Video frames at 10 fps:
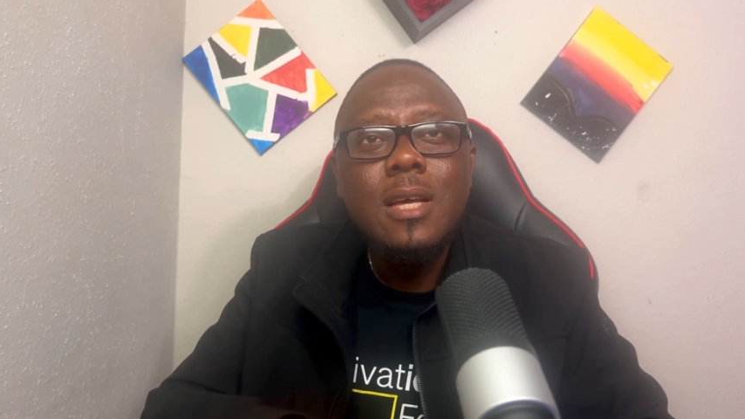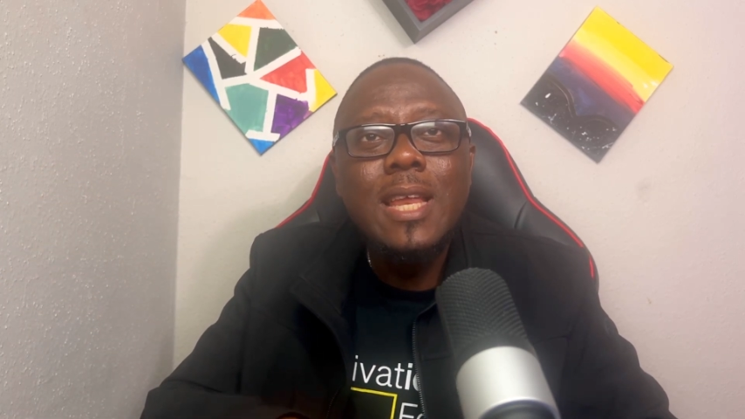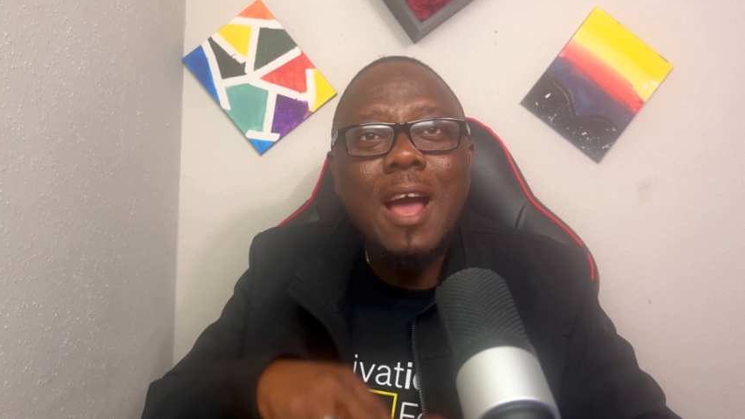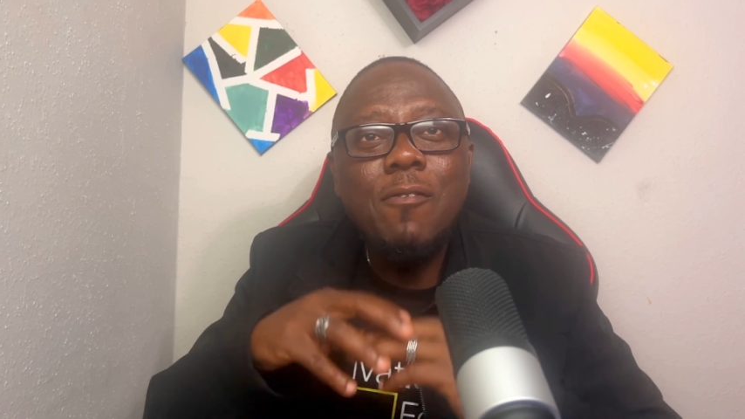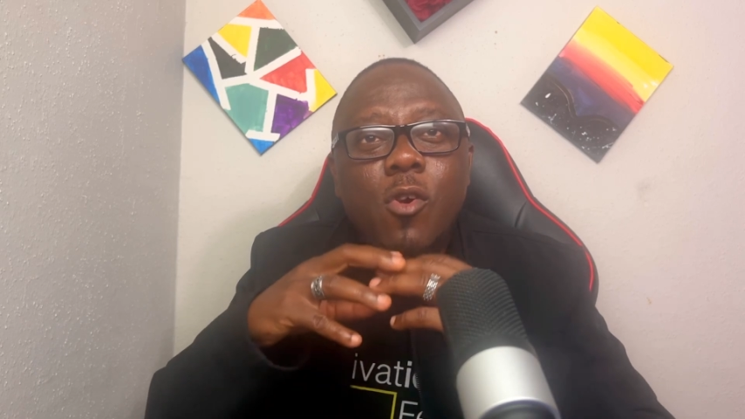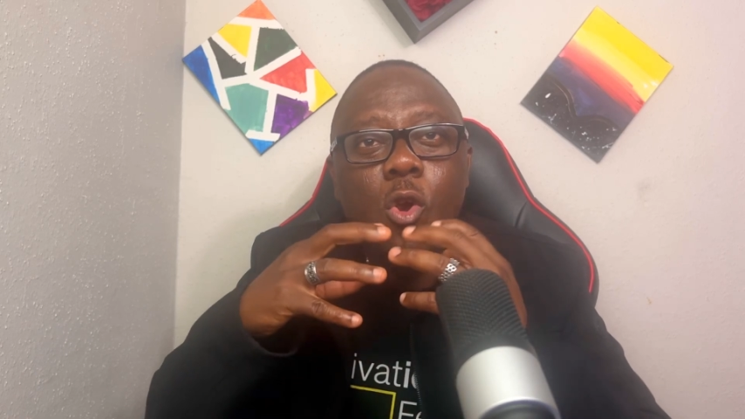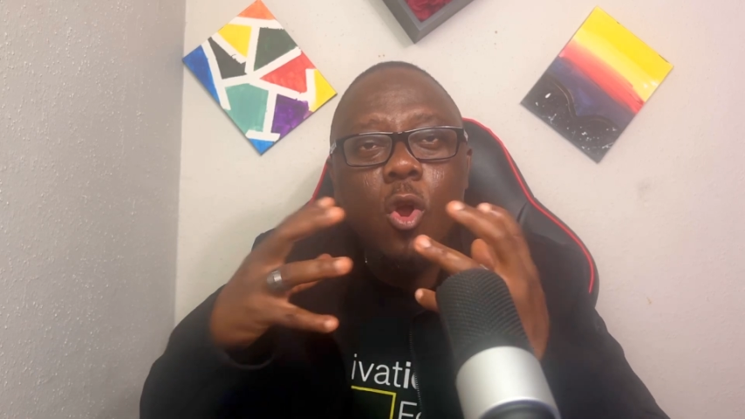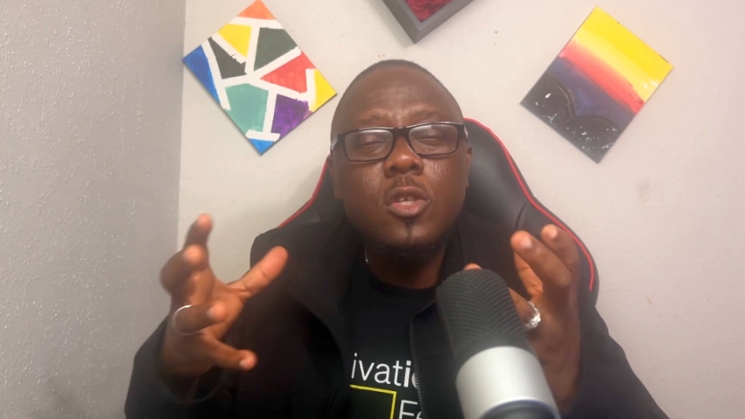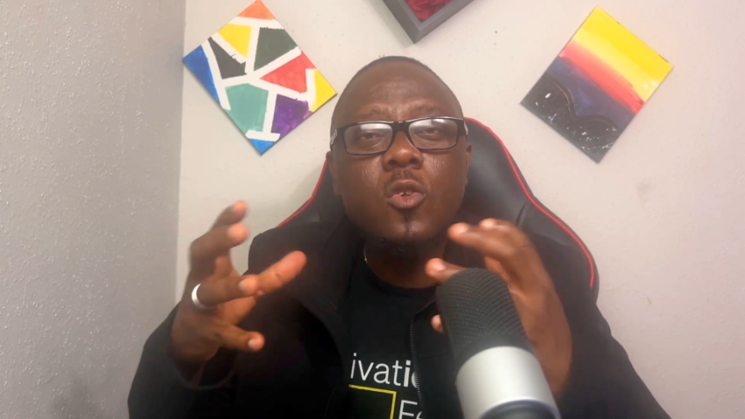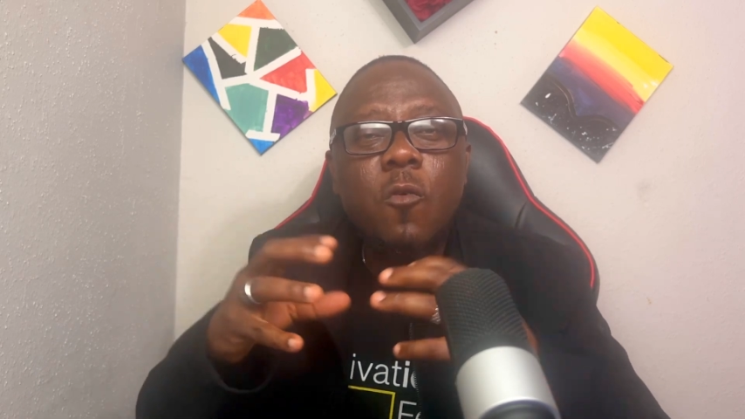They have
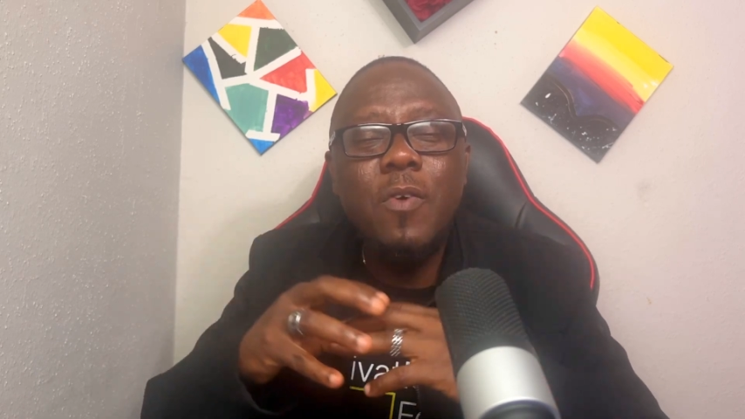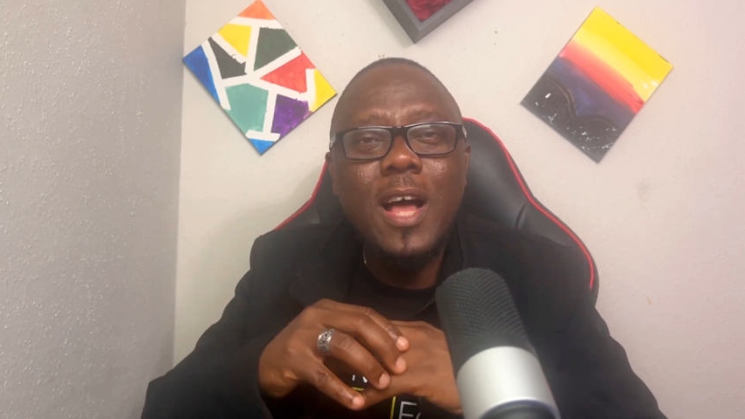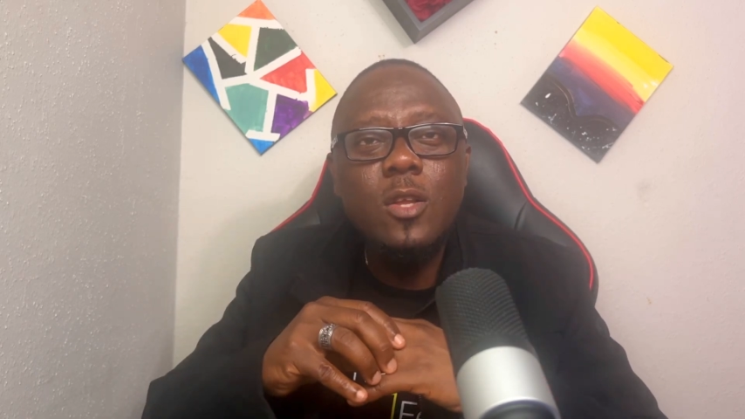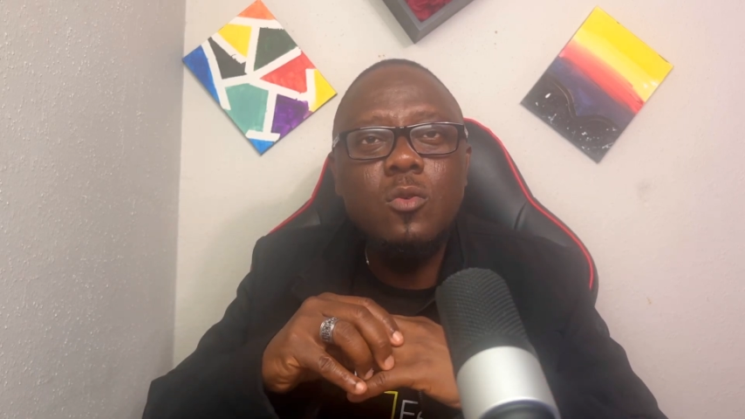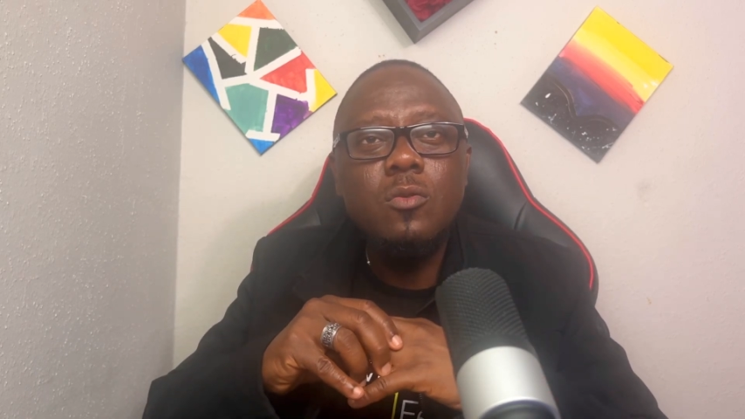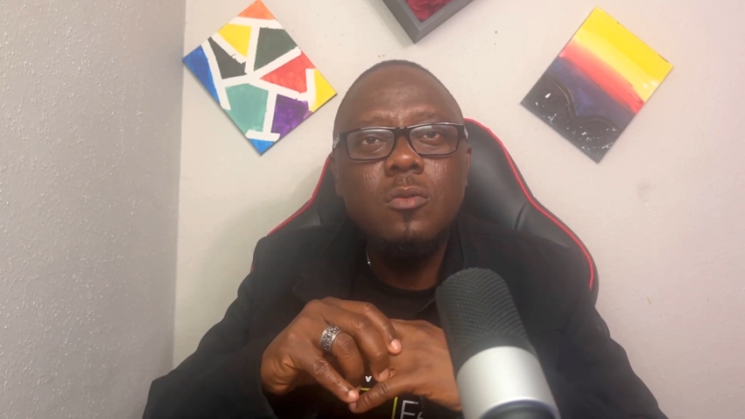loss of value.